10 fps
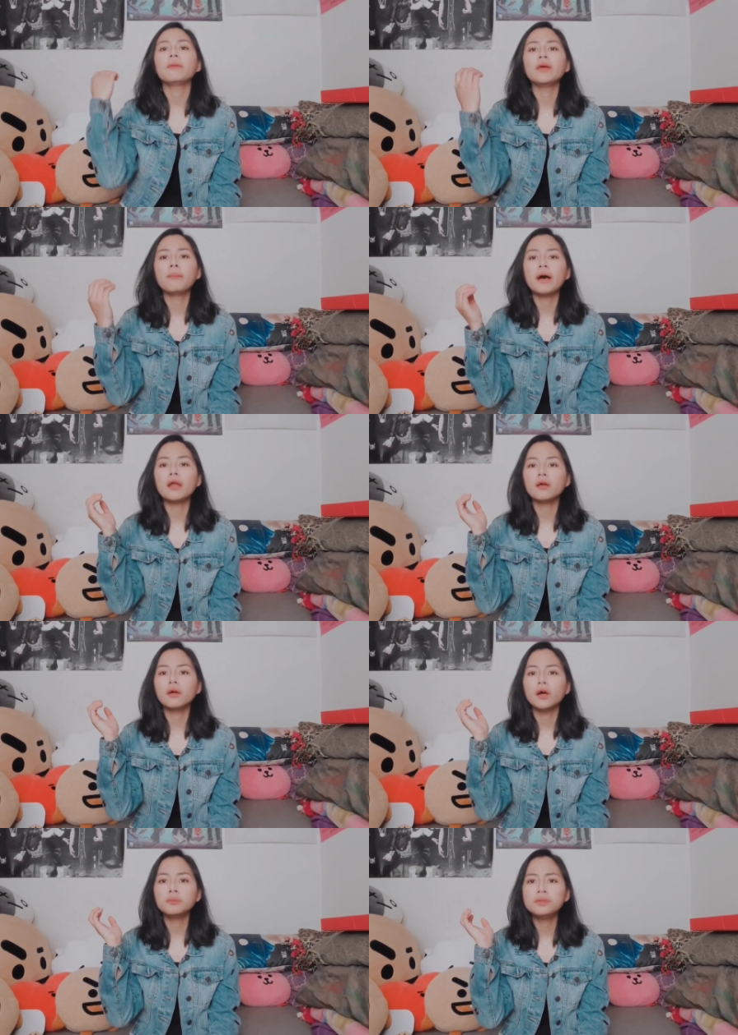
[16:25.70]
I mean,
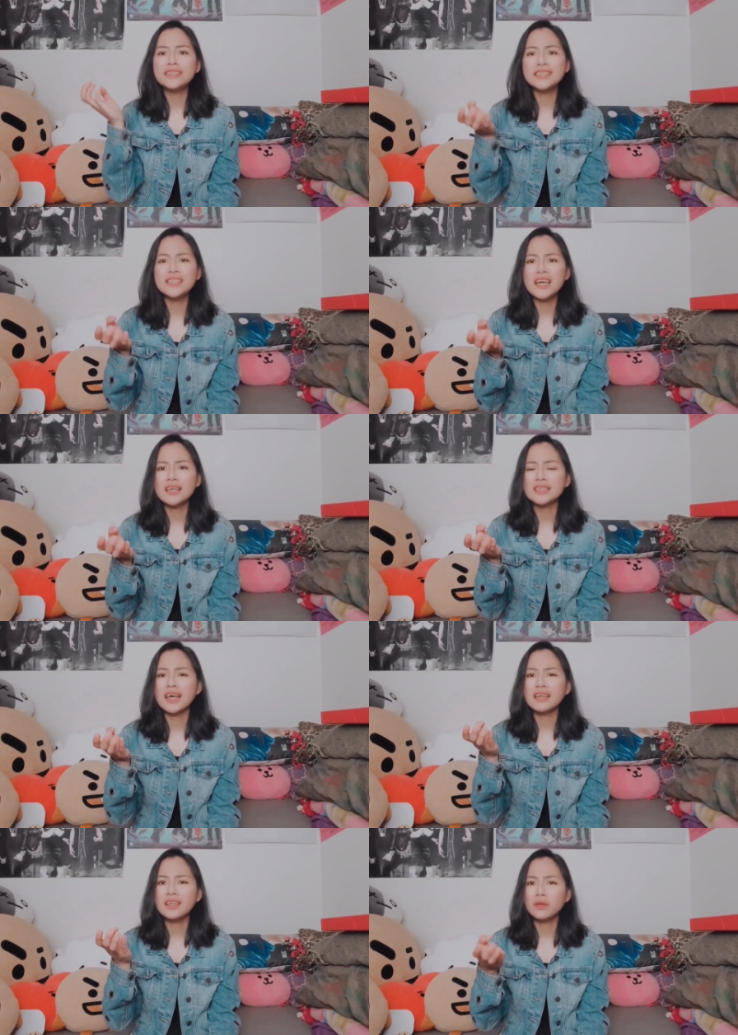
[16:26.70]
but on BTS,
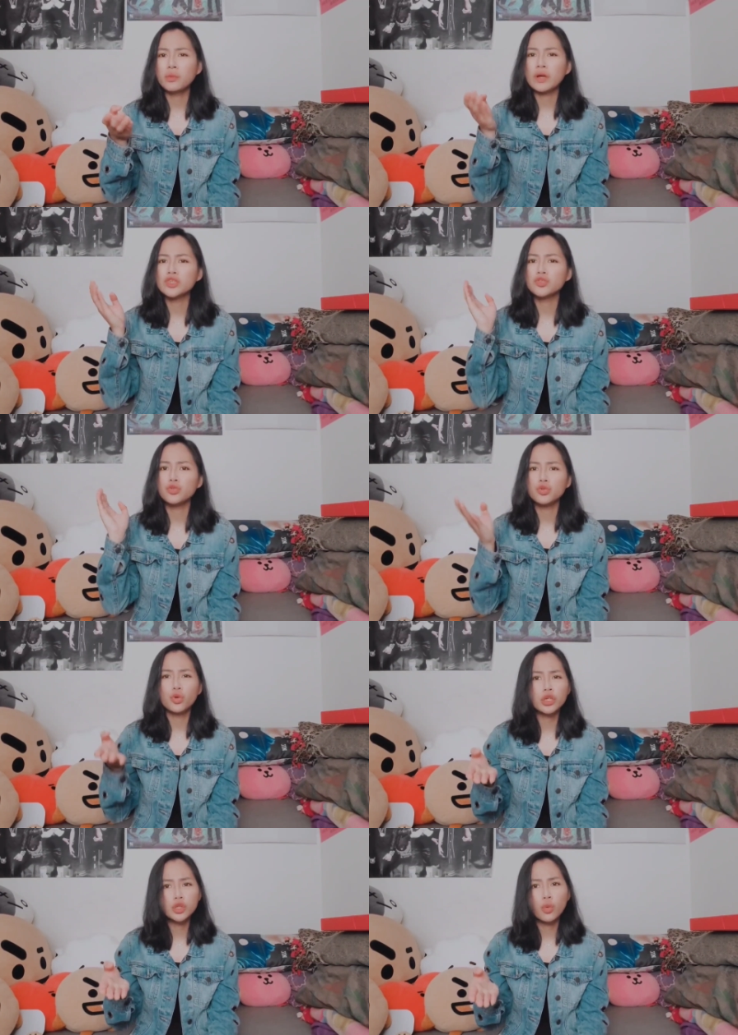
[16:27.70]
I did went to New
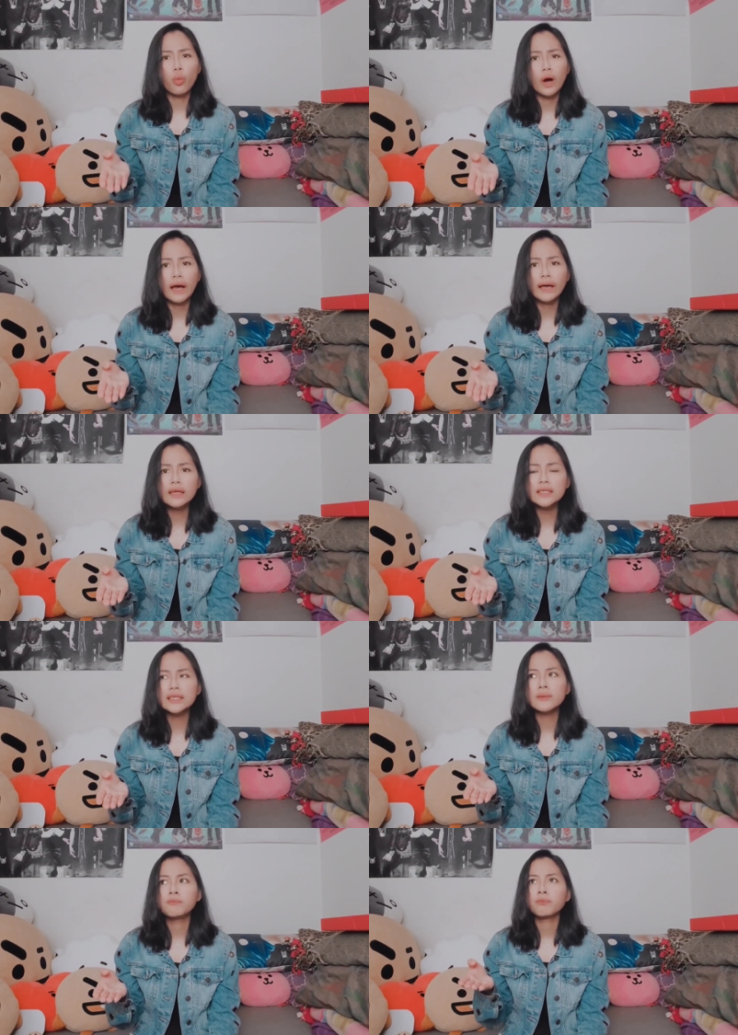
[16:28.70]
York
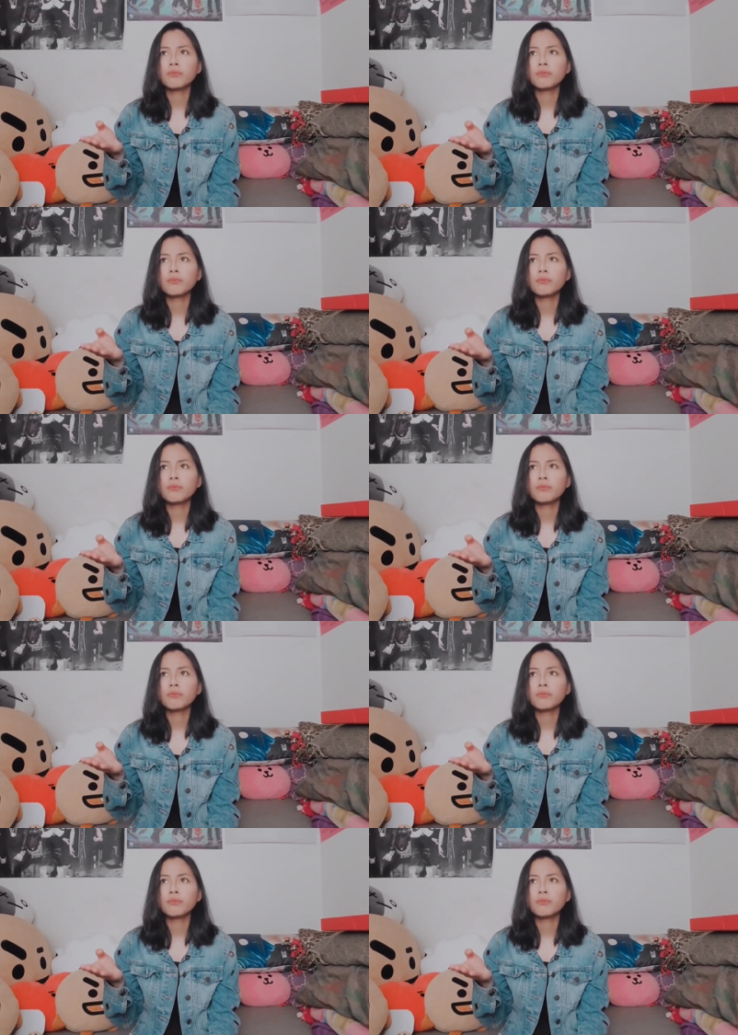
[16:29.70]
twice.